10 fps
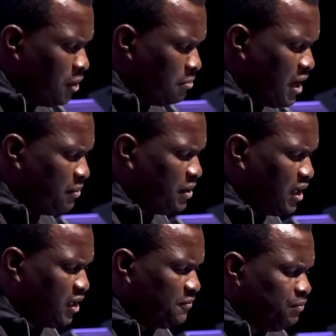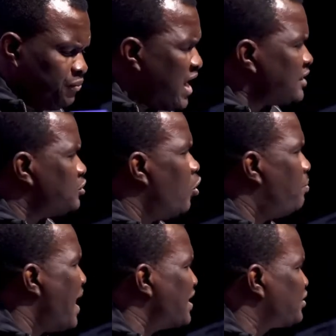Maybe there's no
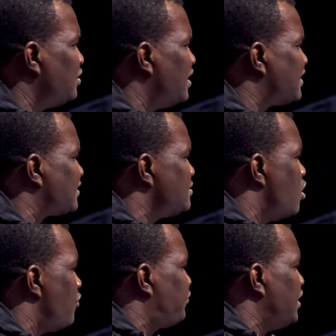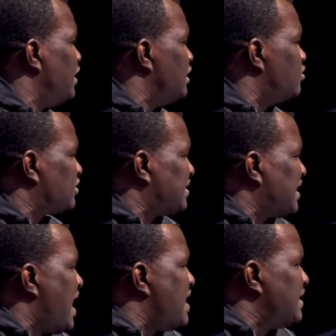passion, there's nothing
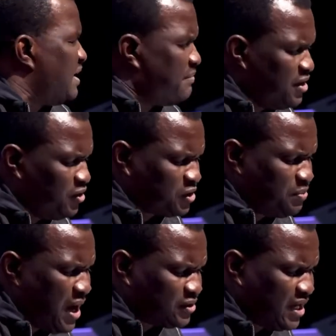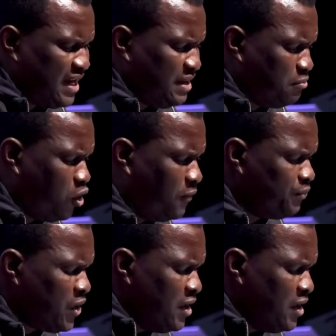intoxicating about your spouse anymore.